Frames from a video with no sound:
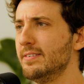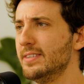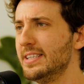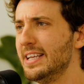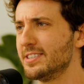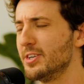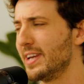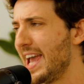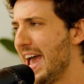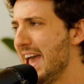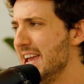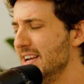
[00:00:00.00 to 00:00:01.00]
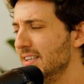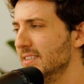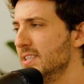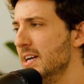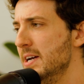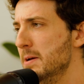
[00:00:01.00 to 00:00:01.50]
That's okay,
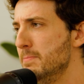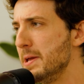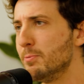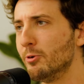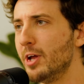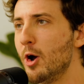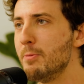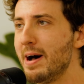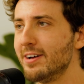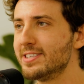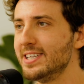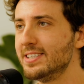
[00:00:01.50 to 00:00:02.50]
and people know about it.